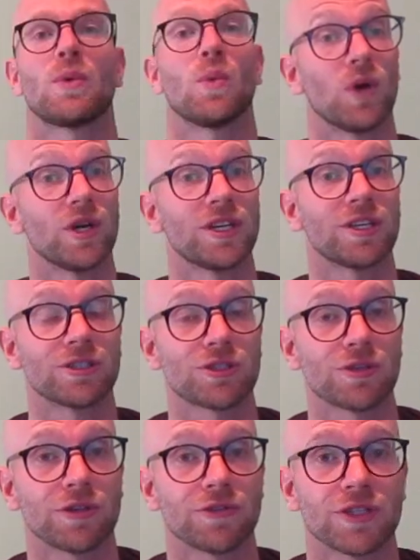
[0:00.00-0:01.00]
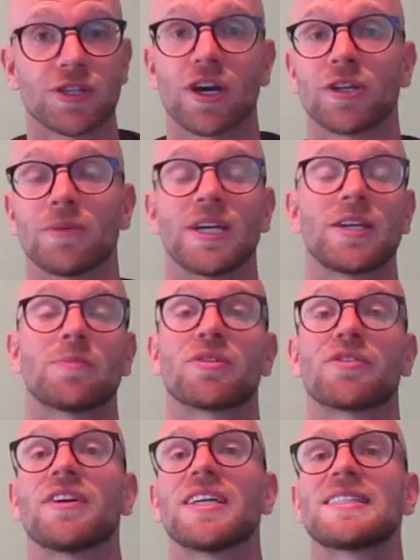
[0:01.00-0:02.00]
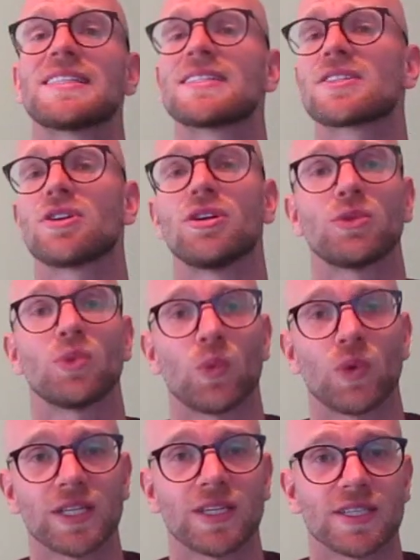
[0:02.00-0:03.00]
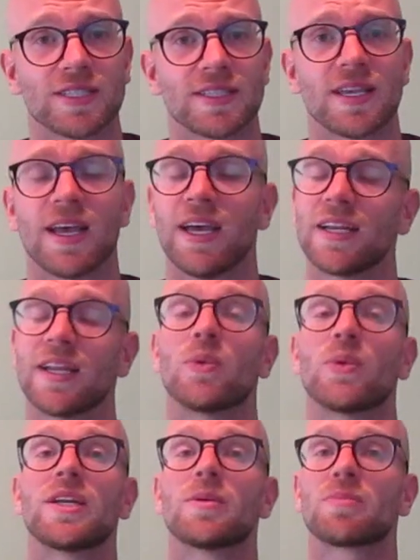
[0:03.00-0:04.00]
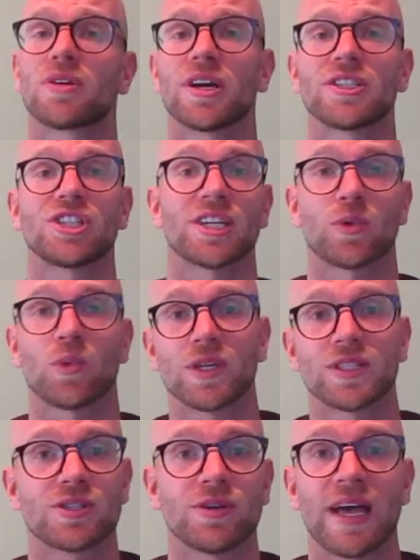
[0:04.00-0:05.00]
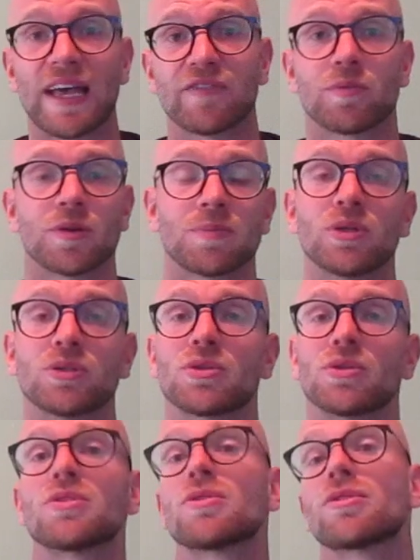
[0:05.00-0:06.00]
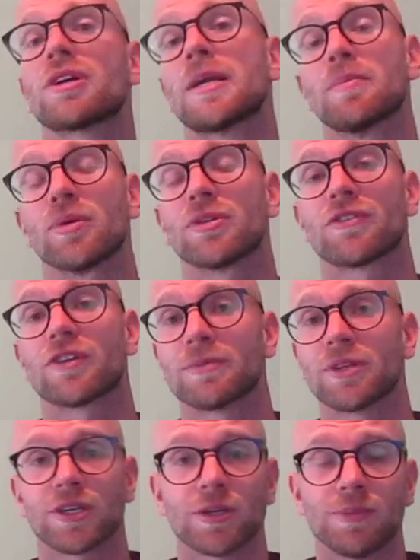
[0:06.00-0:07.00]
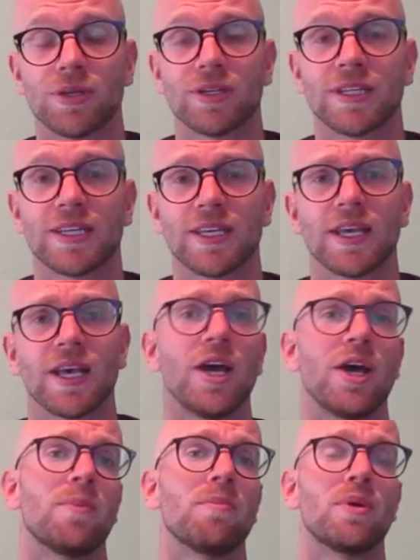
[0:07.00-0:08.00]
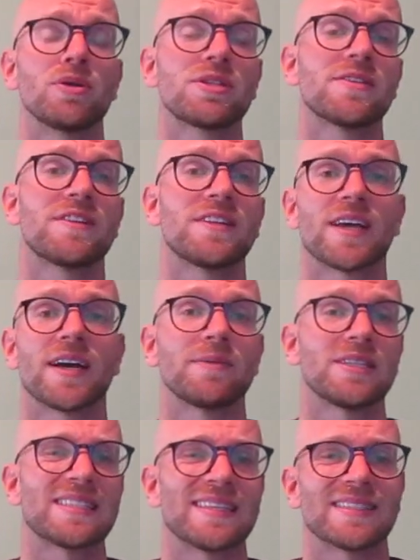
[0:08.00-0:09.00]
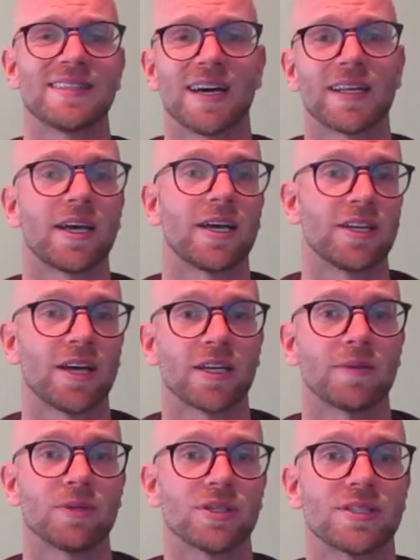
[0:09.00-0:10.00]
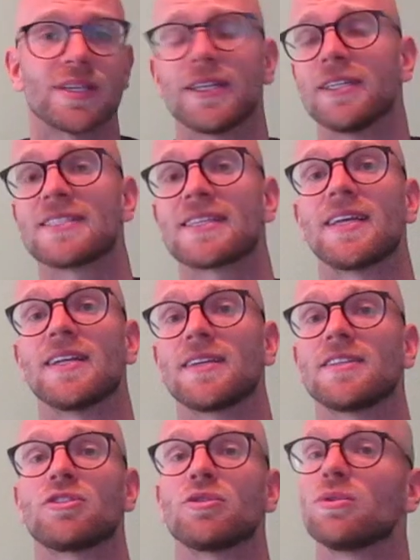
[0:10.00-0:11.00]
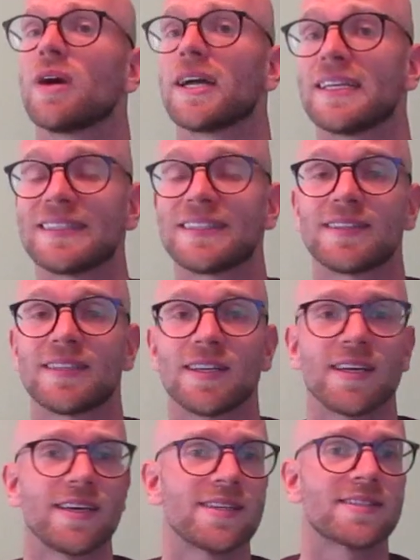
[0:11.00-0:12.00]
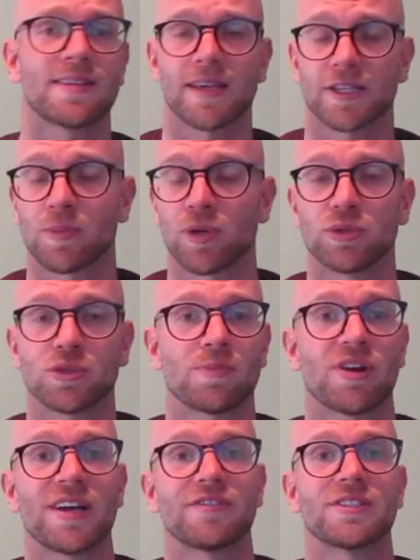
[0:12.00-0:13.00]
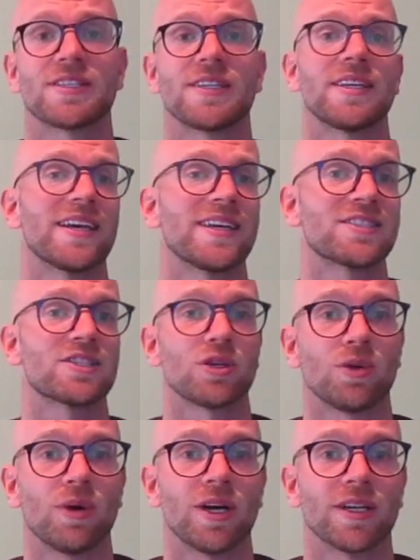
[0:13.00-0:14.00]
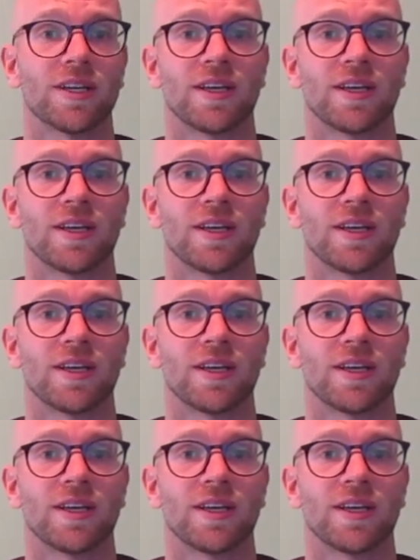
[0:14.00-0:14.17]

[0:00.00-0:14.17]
One other service Automata provides is called Witness. Now, when a project wants to have proposals or input from the community, most of the time this is not anonymous, and this can lead to identity leaks, exposed privacy, and so on.